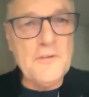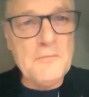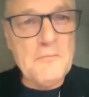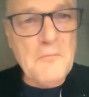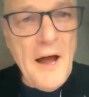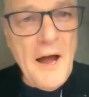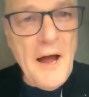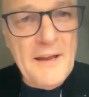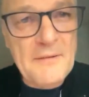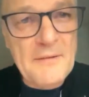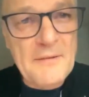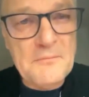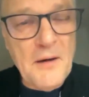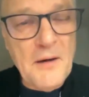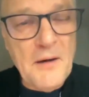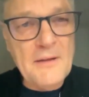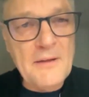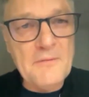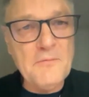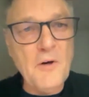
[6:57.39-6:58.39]
my
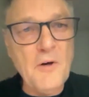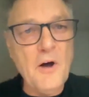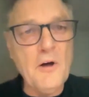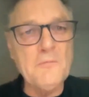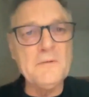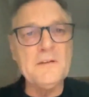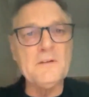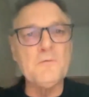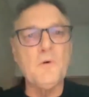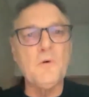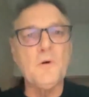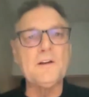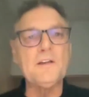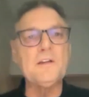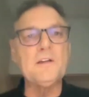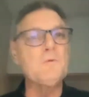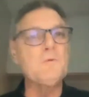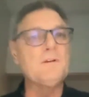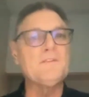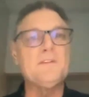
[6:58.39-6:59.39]
involvement in
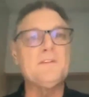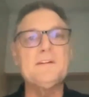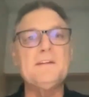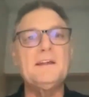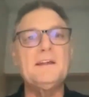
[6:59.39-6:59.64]
working with it,